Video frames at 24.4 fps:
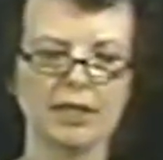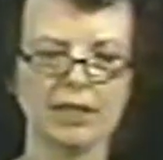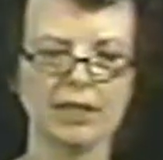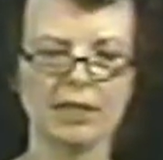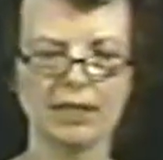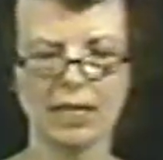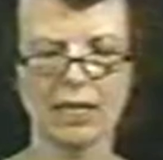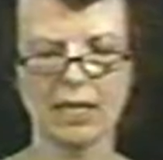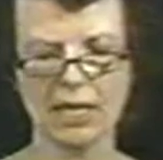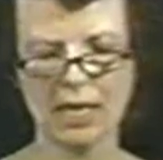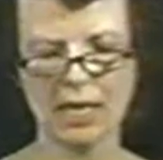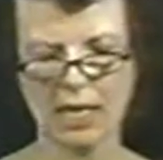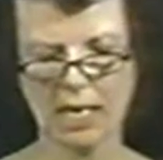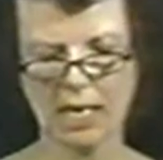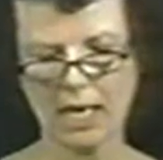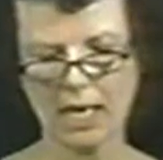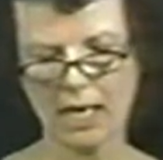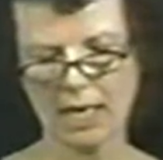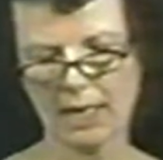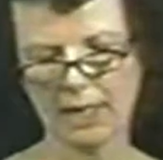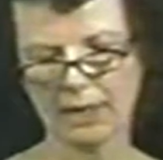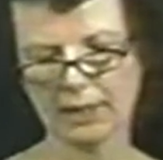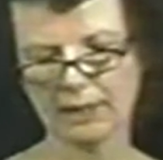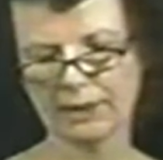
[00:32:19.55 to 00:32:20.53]
League,
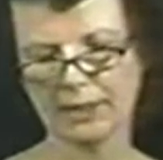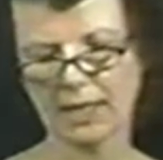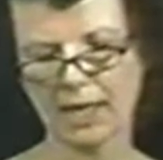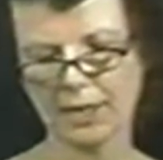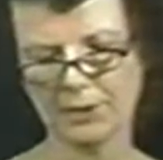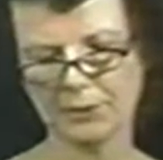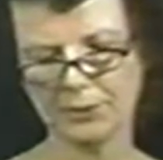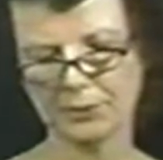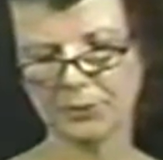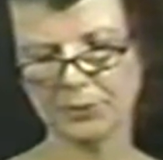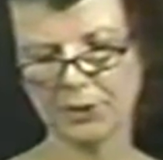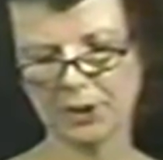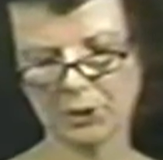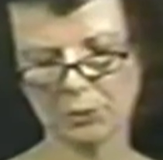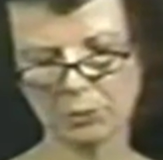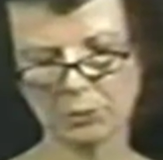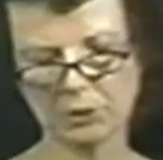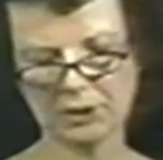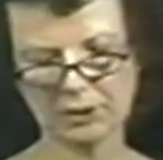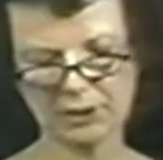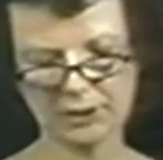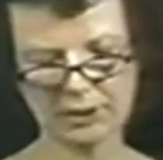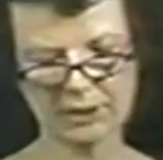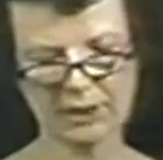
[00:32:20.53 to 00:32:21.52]
and I
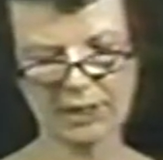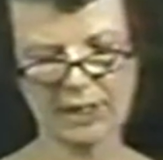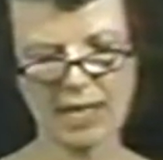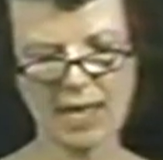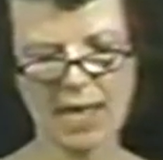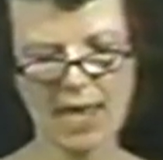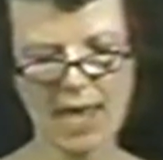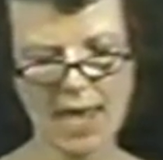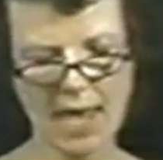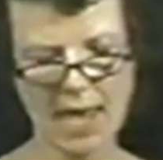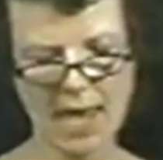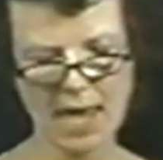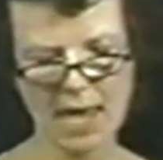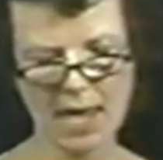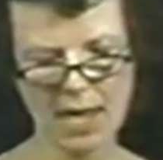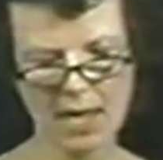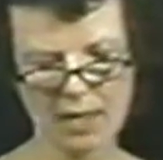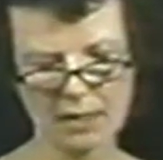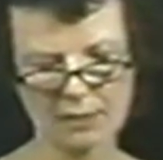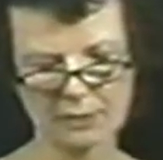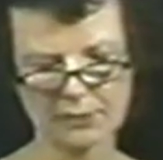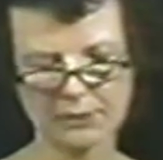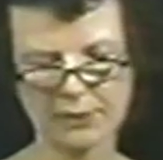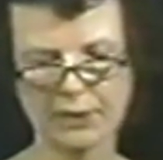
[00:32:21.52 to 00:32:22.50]
frequently
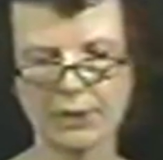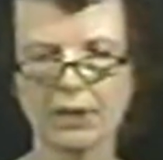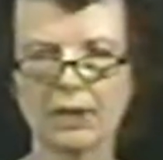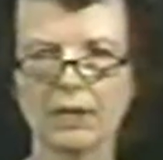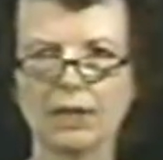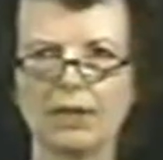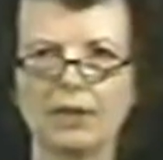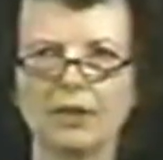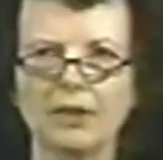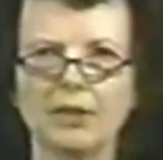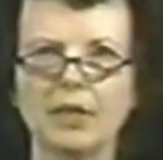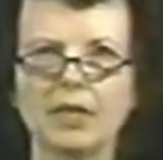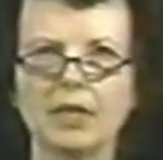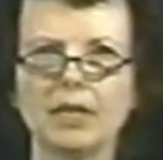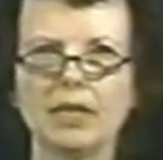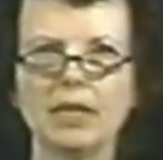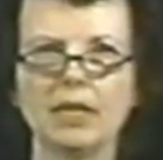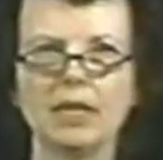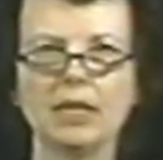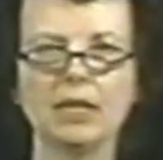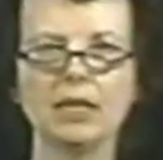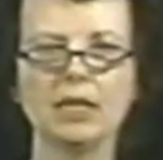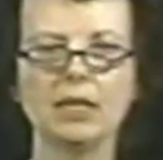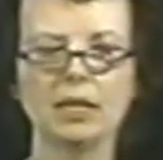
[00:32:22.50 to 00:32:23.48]
have
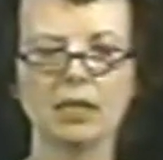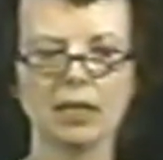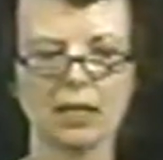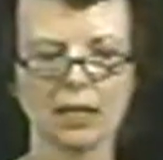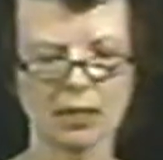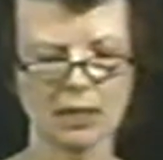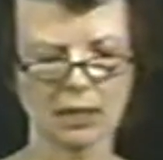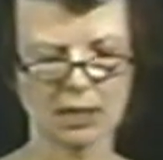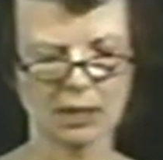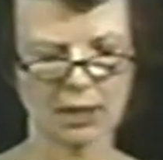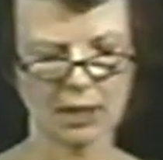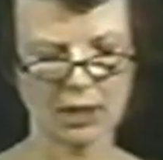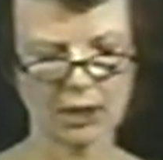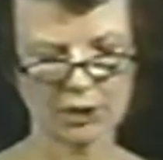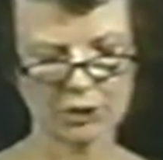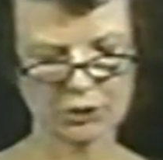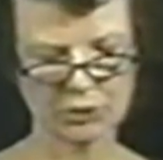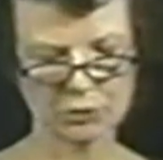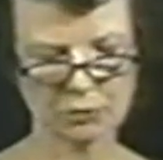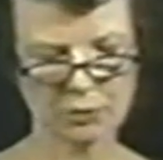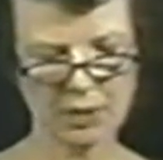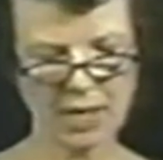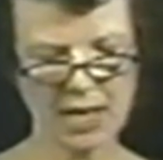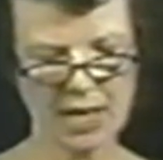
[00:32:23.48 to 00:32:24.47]
the
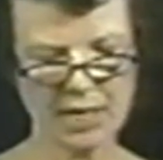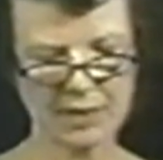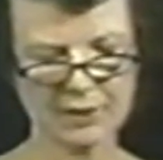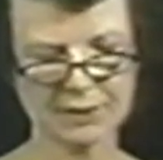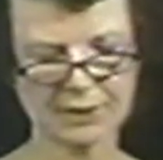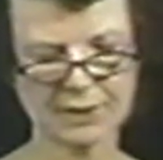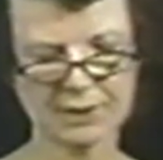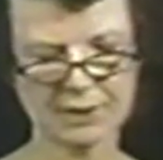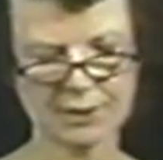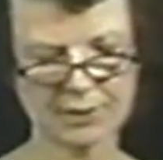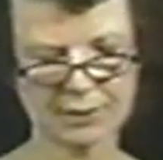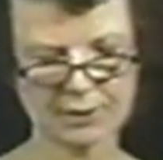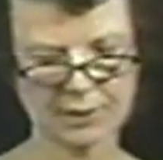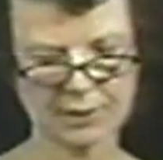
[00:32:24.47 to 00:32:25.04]
address